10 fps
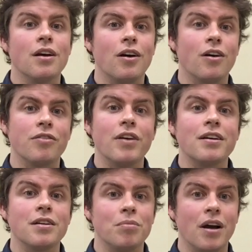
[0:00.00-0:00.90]
are
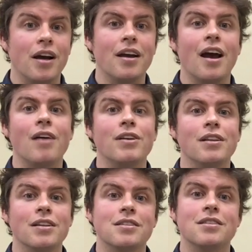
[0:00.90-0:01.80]
affected by having
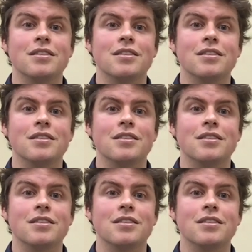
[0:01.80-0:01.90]
this